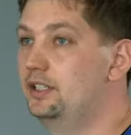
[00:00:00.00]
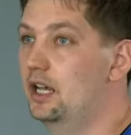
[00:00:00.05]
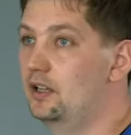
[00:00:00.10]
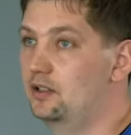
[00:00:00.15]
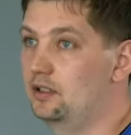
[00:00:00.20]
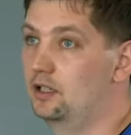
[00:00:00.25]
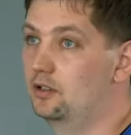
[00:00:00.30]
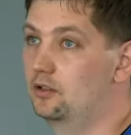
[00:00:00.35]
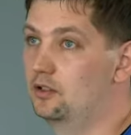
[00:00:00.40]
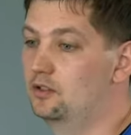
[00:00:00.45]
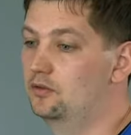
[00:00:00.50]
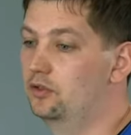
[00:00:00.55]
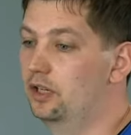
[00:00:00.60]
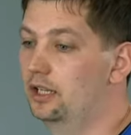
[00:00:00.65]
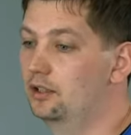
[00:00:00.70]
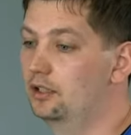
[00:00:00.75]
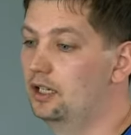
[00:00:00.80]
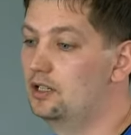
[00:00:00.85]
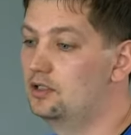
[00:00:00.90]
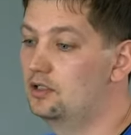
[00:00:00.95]
task in
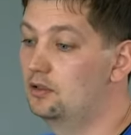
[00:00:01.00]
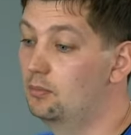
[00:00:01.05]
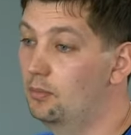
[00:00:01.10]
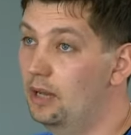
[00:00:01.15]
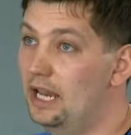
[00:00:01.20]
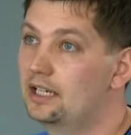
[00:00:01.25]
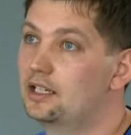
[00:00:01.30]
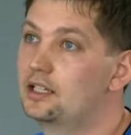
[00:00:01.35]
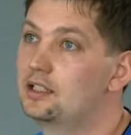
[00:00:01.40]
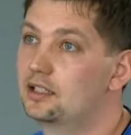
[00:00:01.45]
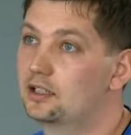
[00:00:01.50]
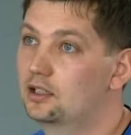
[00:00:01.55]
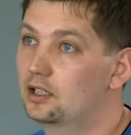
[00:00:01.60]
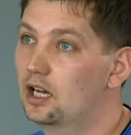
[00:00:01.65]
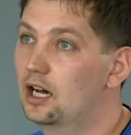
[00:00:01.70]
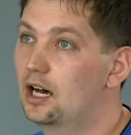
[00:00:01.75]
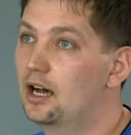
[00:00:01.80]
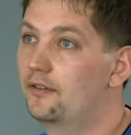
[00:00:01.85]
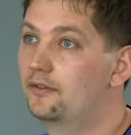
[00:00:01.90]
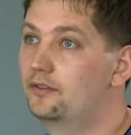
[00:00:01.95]
Australia is to make it
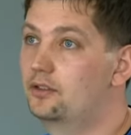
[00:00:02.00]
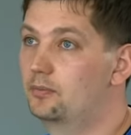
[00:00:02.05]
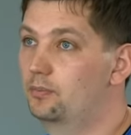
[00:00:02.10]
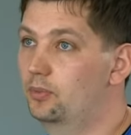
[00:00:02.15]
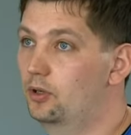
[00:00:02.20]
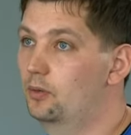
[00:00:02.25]
alive, to